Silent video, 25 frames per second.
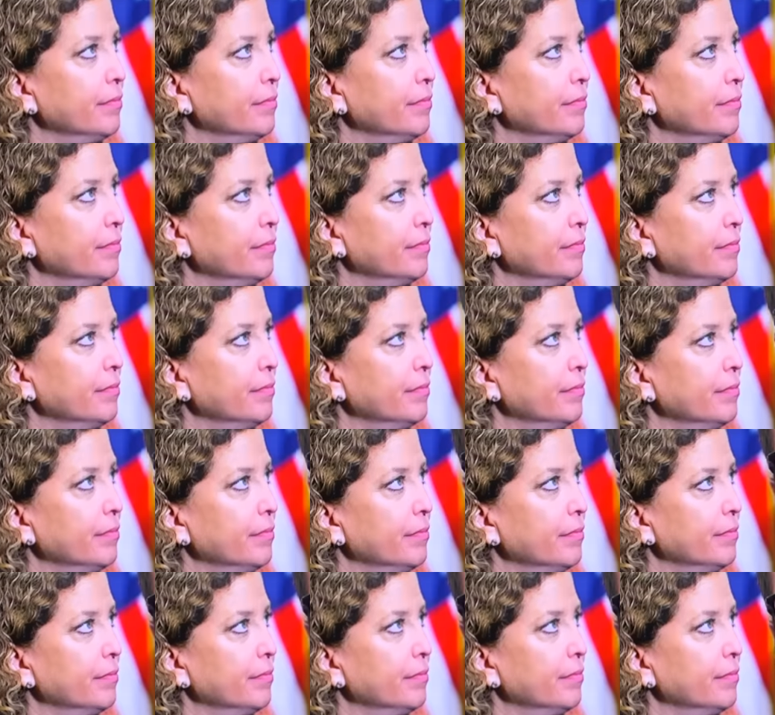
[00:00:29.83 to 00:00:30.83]

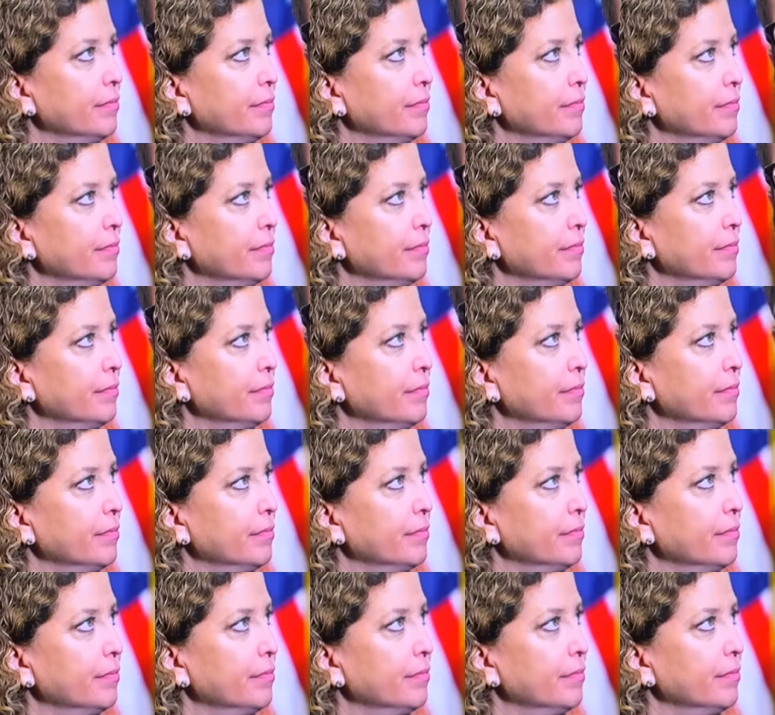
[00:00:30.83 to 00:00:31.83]

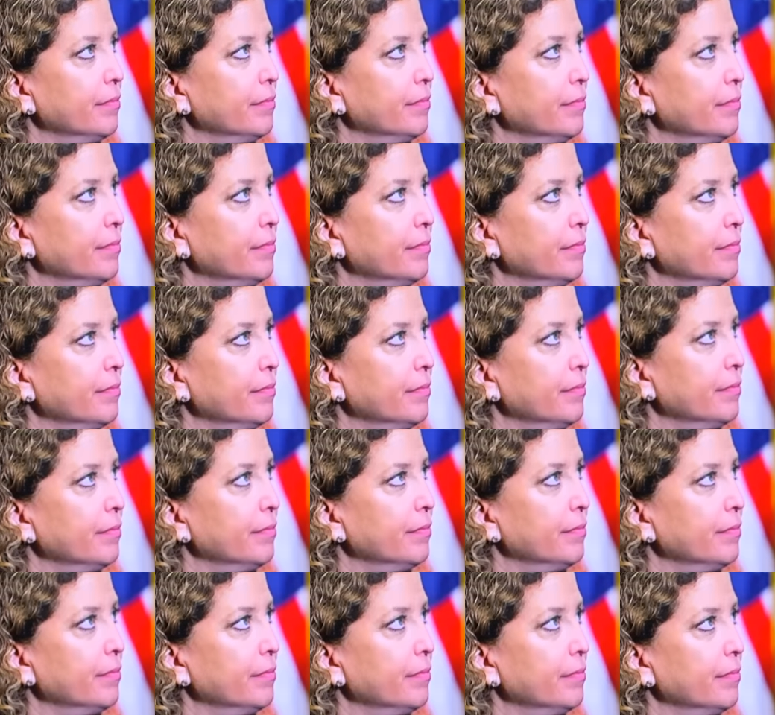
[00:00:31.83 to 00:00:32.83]

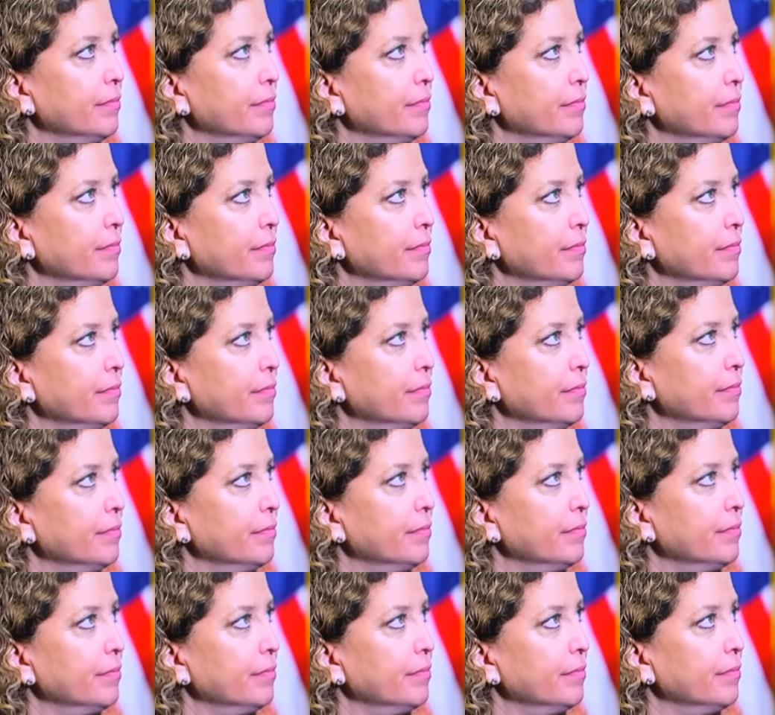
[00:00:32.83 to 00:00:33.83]

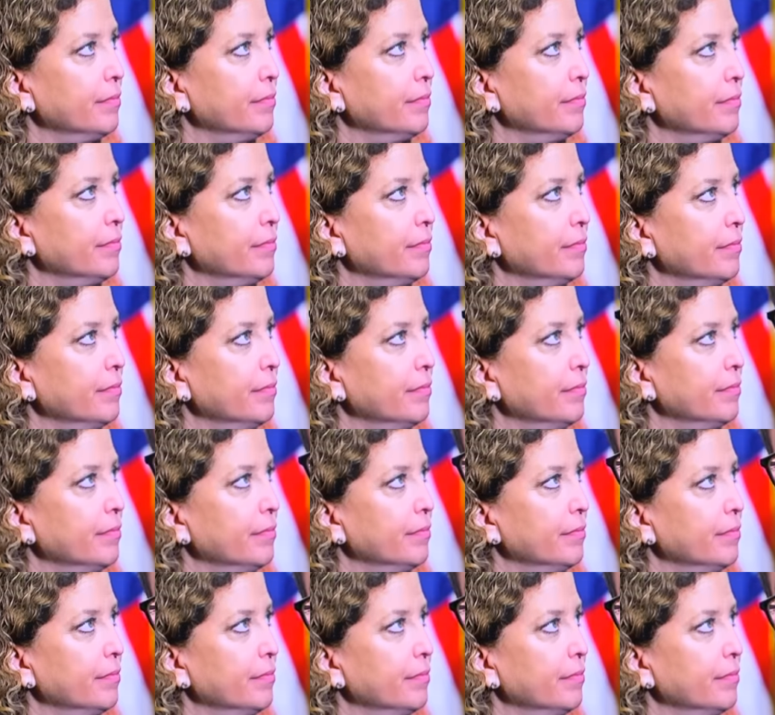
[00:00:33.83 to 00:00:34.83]
This person isn't speaking.